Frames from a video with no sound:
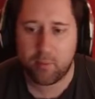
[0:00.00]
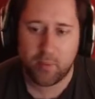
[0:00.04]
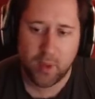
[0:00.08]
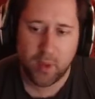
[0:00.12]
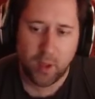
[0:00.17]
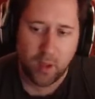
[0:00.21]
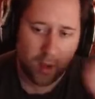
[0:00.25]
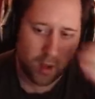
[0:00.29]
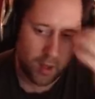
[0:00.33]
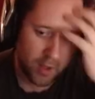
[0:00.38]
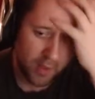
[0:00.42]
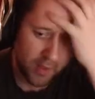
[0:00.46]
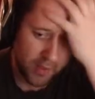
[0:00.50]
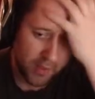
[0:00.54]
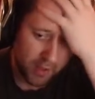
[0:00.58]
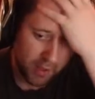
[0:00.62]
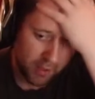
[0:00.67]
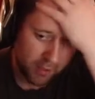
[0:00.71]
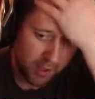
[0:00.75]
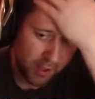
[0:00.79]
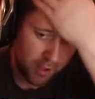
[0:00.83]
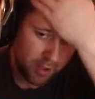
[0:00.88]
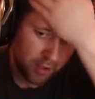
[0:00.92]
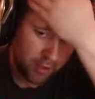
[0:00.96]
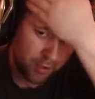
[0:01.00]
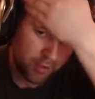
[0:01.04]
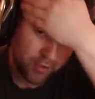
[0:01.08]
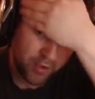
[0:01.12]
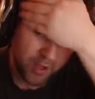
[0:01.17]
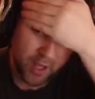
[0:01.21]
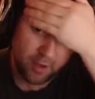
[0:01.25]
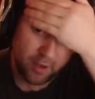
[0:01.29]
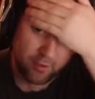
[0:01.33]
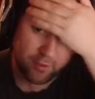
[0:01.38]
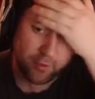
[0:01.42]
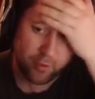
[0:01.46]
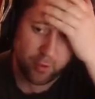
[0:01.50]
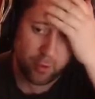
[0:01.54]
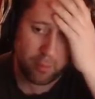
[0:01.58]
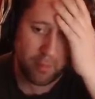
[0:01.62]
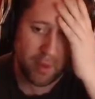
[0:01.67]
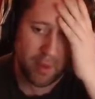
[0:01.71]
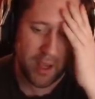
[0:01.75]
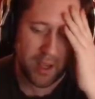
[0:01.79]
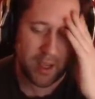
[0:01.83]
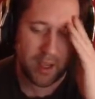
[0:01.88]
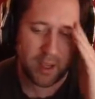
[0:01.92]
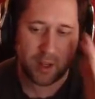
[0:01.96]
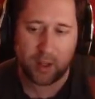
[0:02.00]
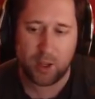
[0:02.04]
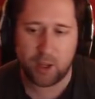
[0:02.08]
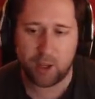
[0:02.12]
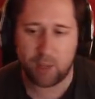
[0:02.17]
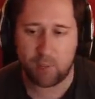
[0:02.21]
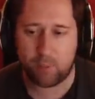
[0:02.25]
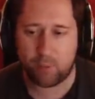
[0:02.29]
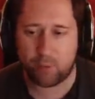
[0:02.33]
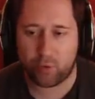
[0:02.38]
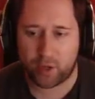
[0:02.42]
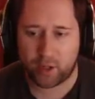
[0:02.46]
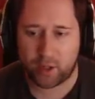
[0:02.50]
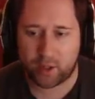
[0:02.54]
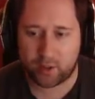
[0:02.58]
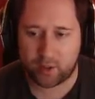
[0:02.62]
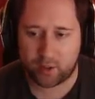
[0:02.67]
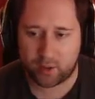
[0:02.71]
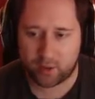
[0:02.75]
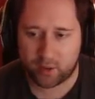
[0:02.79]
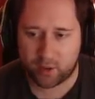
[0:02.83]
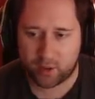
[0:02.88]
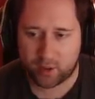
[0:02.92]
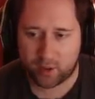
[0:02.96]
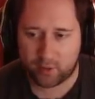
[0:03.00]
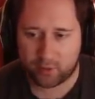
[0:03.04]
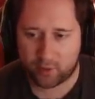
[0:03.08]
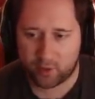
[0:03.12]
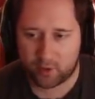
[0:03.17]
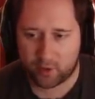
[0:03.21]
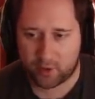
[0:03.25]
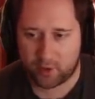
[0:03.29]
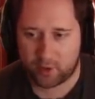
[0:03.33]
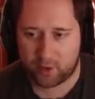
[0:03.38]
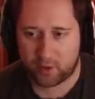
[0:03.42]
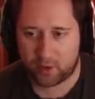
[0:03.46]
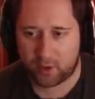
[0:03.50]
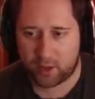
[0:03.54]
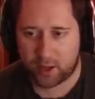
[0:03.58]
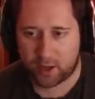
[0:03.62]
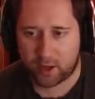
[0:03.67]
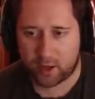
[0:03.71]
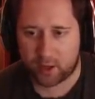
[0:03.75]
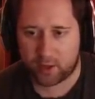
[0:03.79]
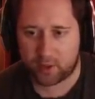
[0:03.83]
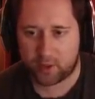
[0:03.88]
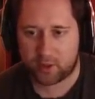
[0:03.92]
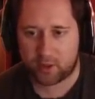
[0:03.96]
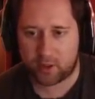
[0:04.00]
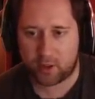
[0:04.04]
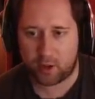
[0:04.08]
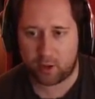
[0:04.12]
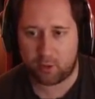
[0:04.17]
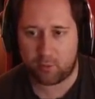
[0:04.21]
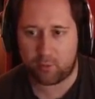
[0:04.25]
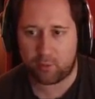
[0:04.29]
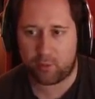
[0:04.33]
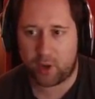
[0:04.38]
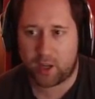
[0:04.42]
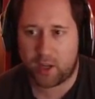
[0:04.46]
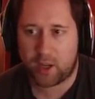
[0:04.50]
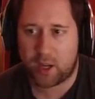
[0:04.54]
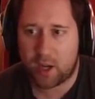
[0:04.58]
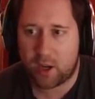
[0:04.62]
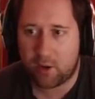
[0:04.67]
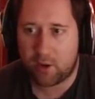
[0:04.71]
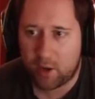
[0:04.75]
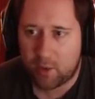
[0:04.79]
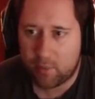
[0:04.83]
and then they'll use that for making new bricks and stuff. So this is like our stone brick area.